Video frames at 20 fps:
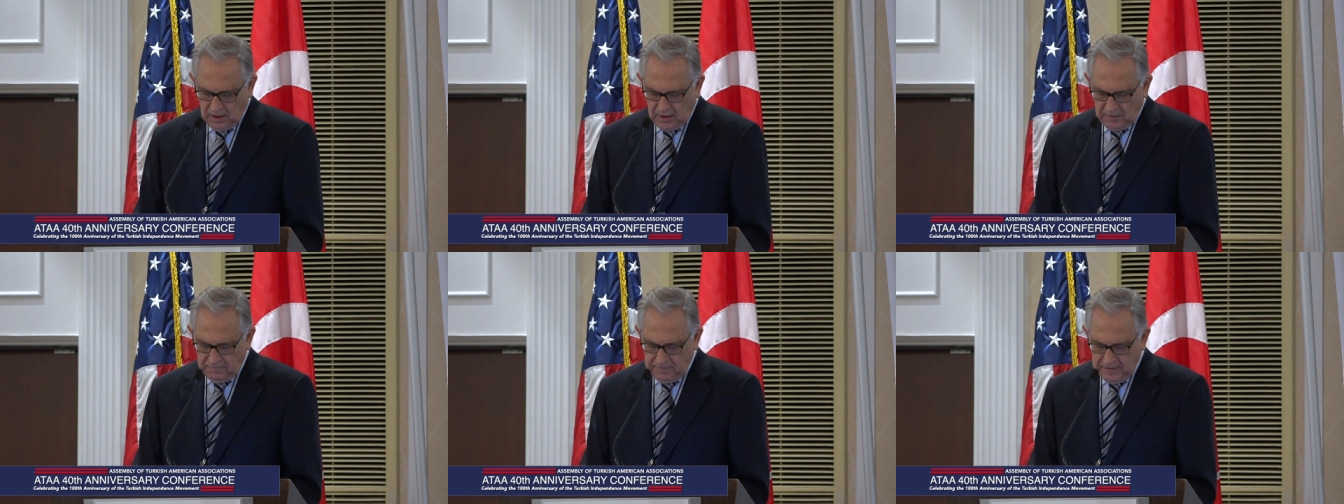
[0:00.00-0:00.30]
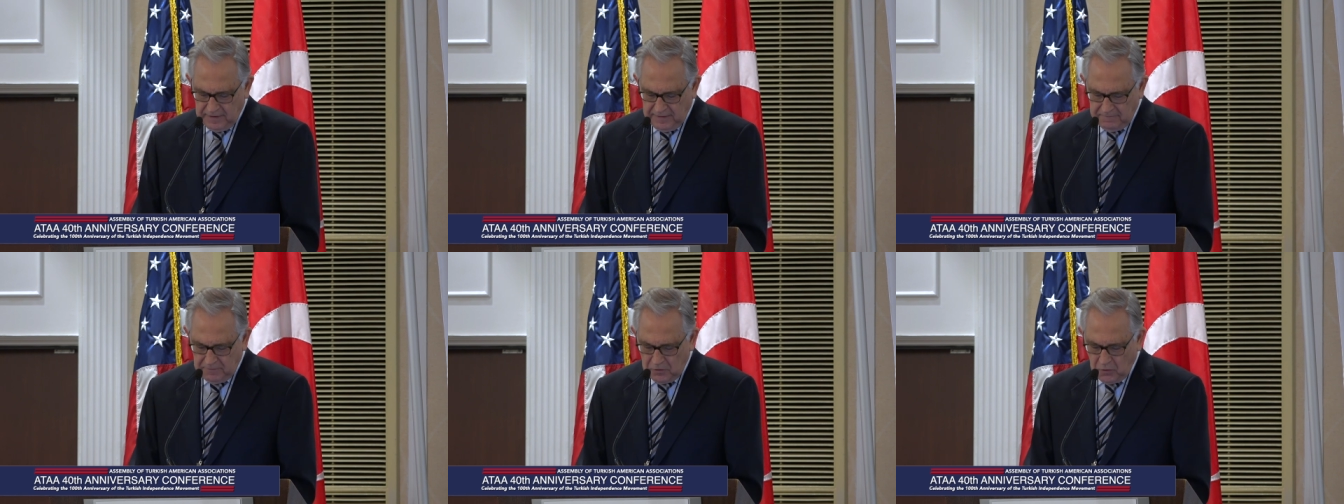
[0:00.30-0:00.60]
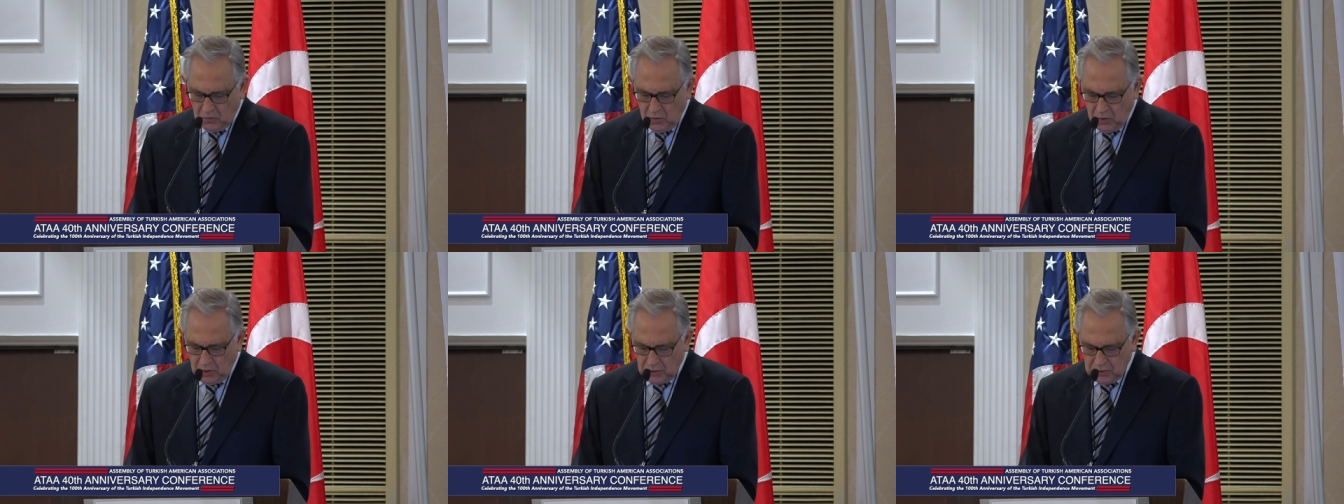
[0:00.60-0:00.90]
We have
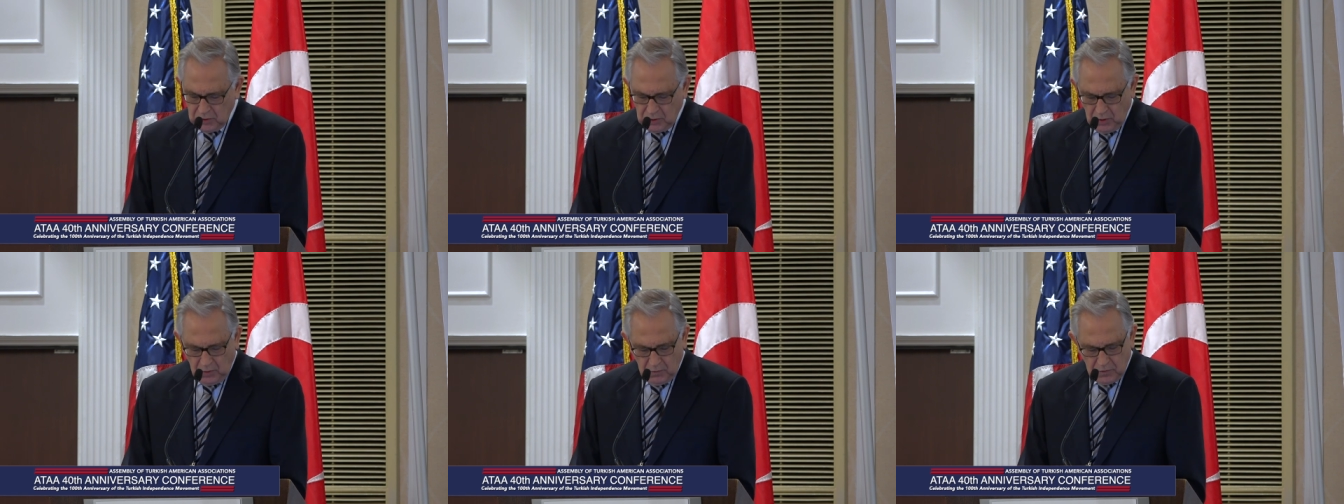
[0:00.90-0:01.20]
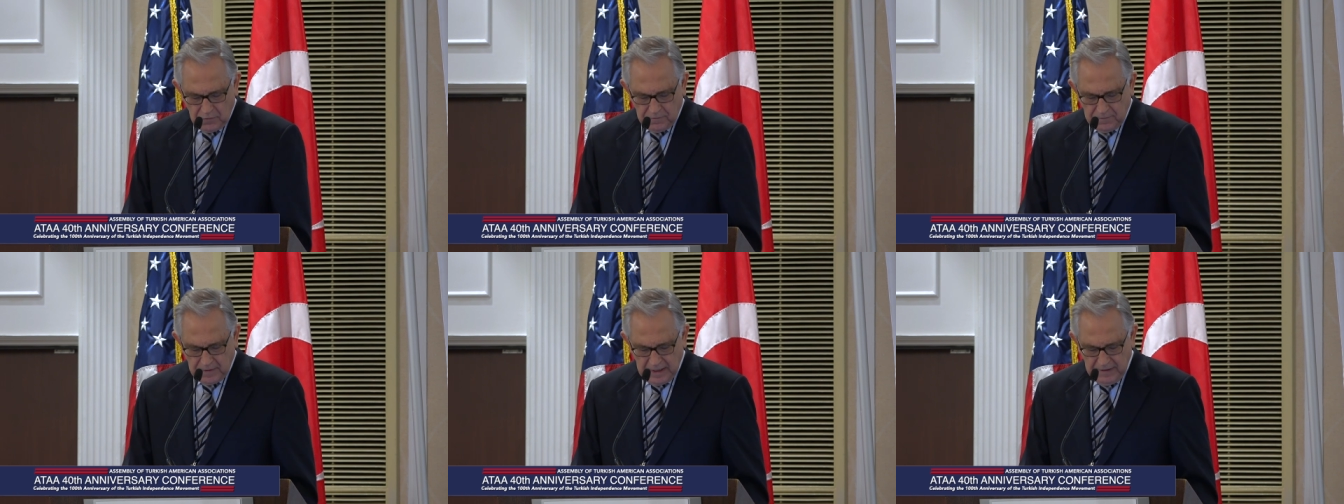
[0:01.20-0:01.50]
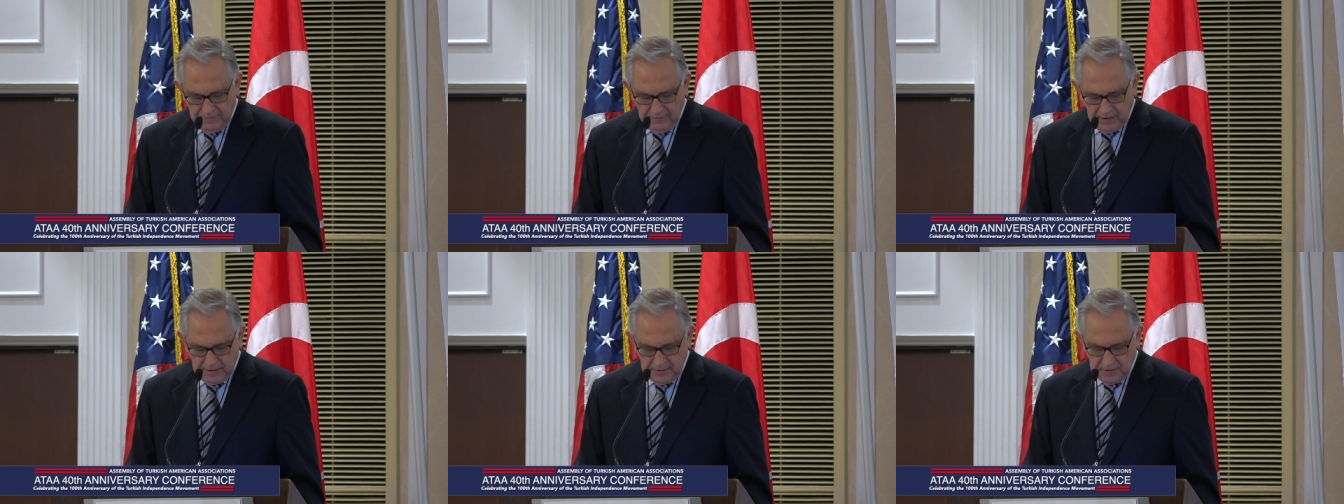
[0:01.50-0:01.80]
awarded over
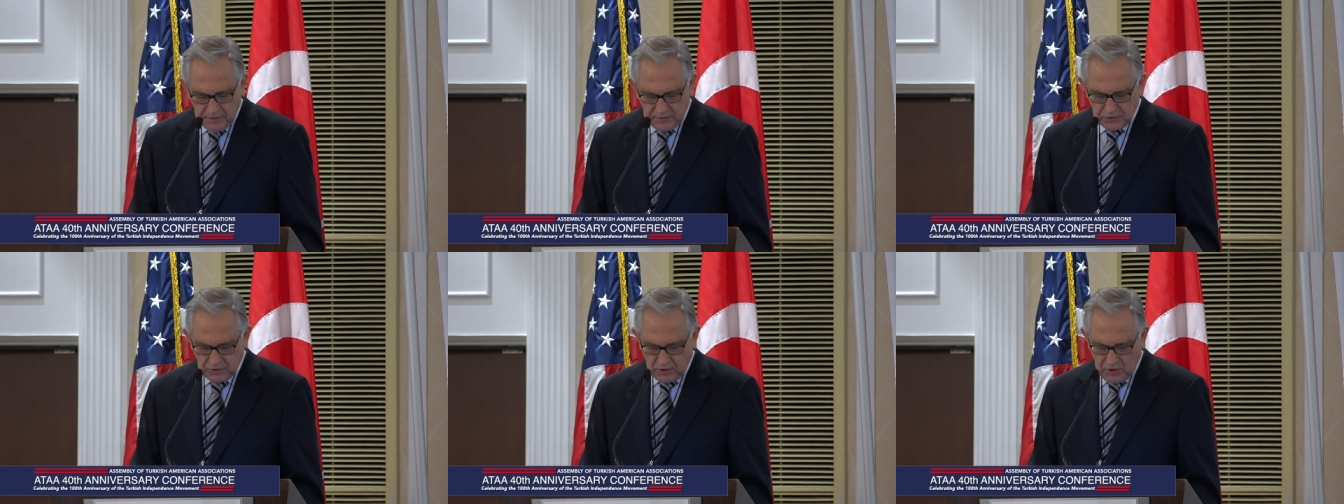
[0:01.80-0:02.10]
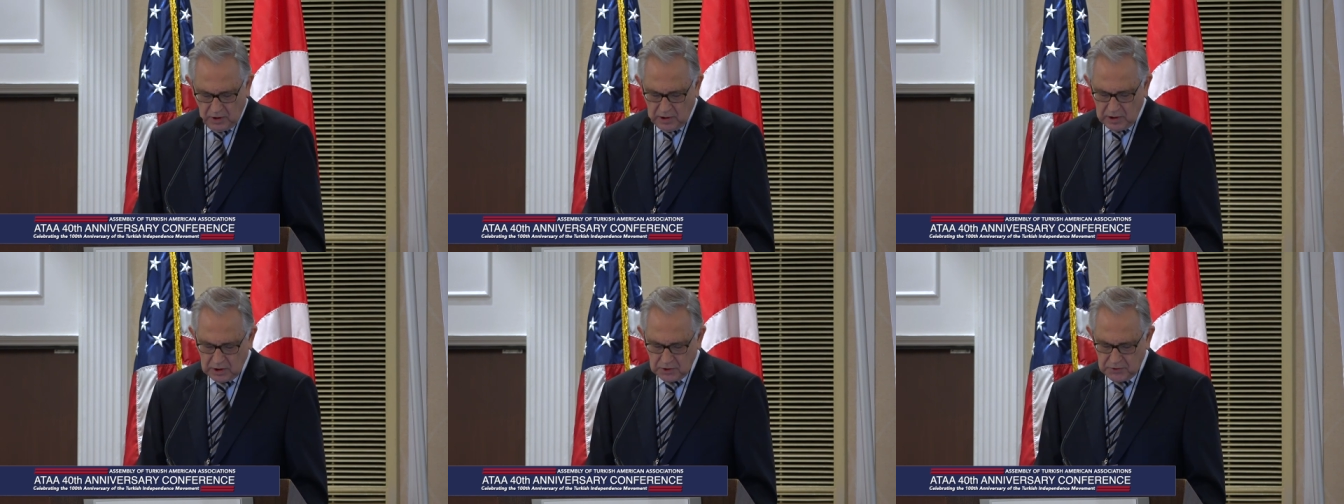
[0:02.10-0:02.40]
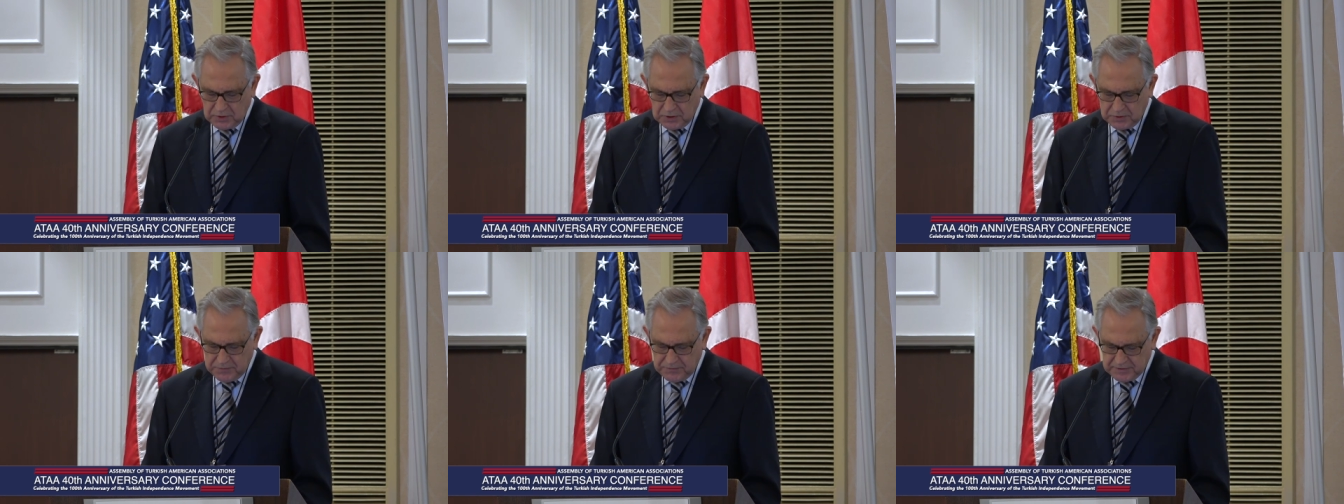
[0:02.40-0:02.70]
500
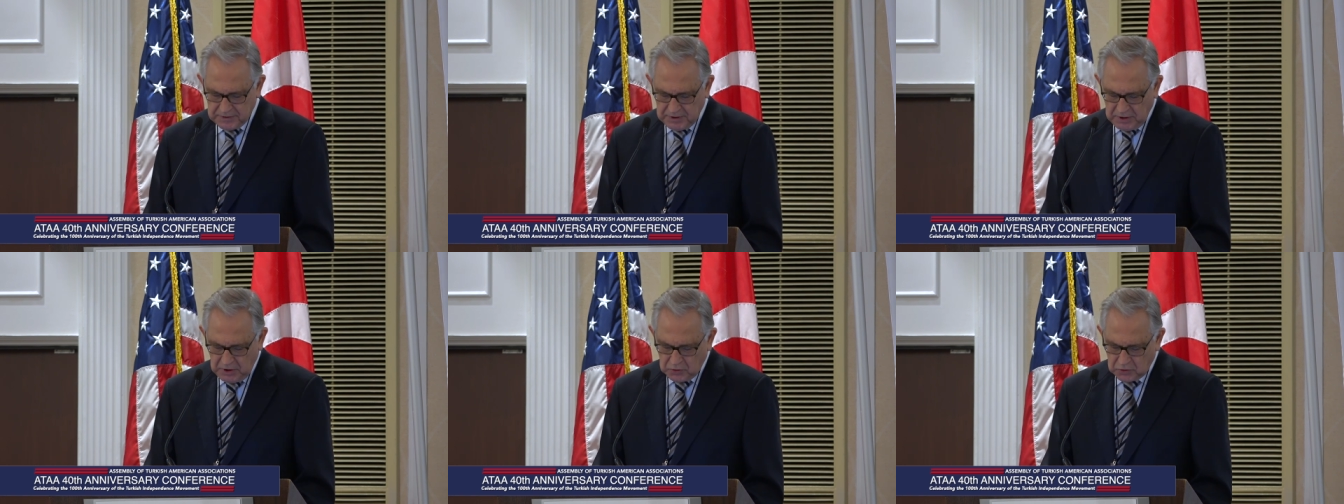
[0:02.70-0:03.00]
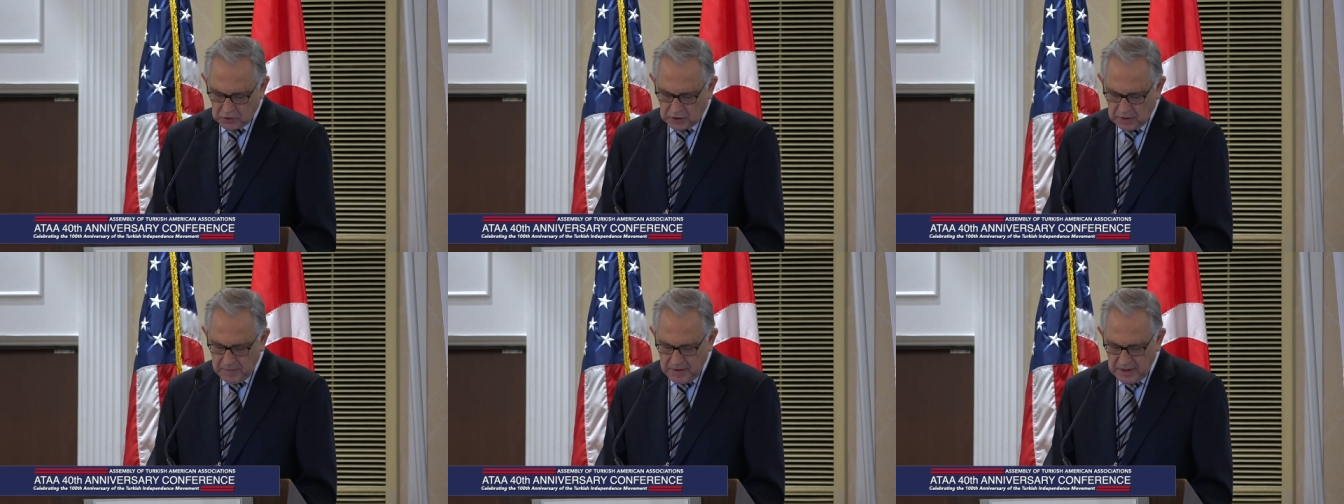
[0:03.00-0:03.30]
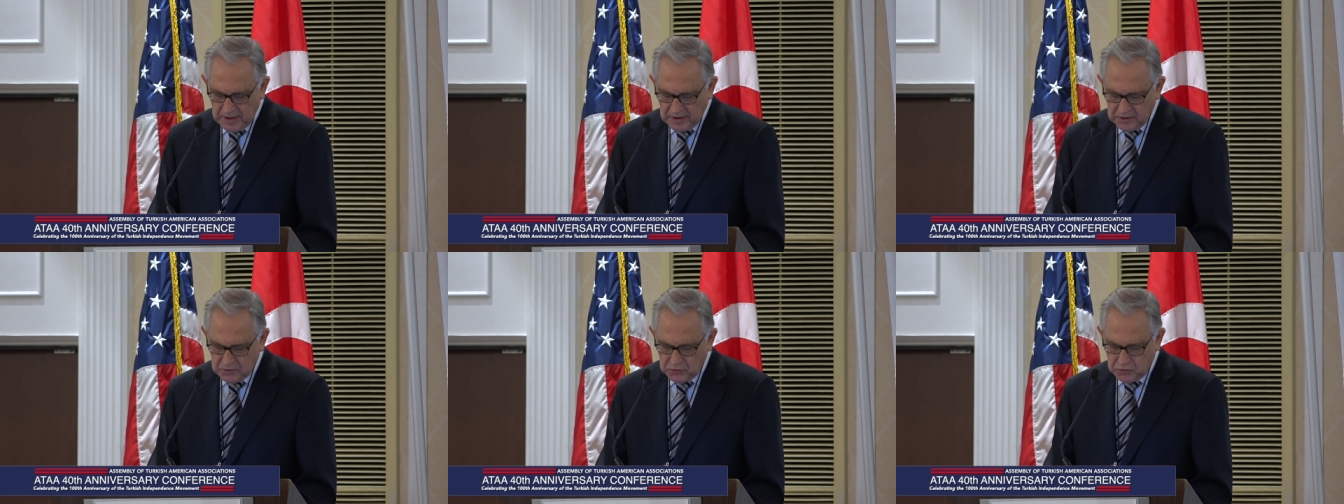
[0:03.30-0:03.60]
scholarships to
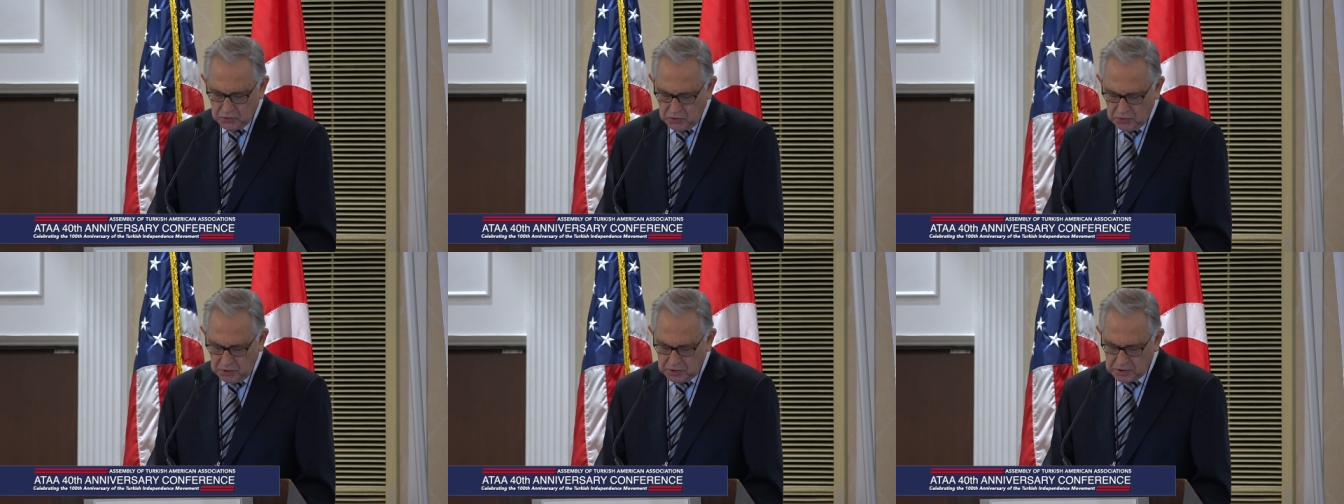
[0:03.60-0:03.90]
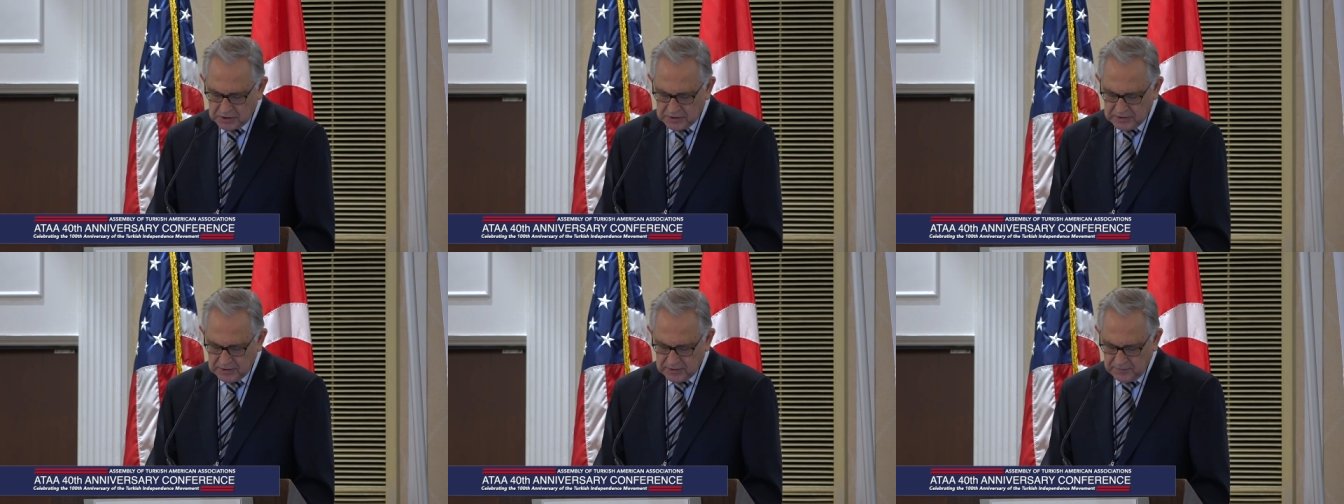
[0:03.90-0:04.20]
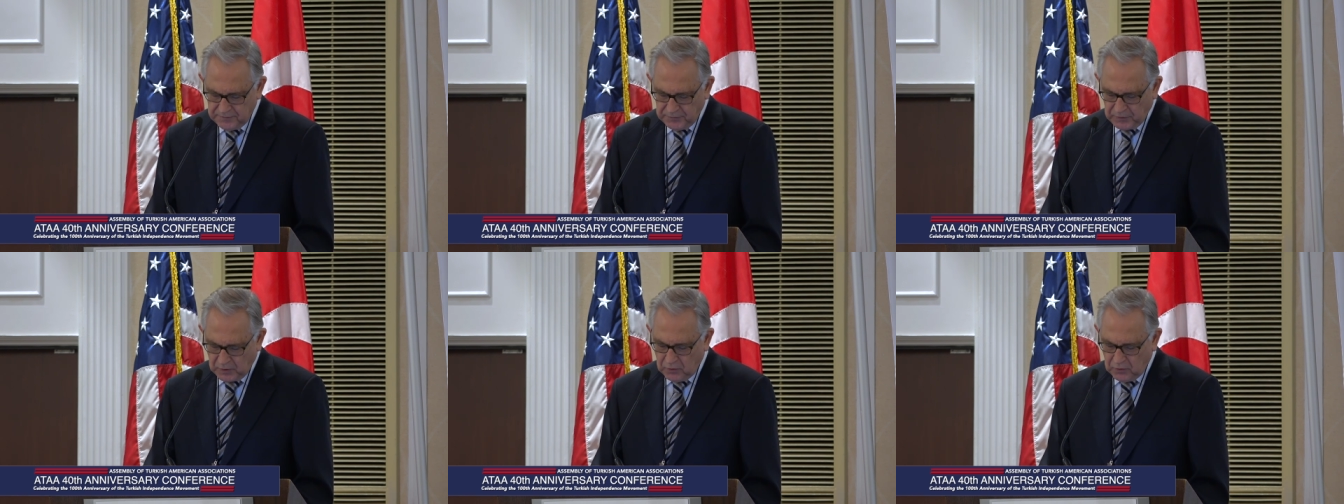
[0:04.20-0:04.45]
American students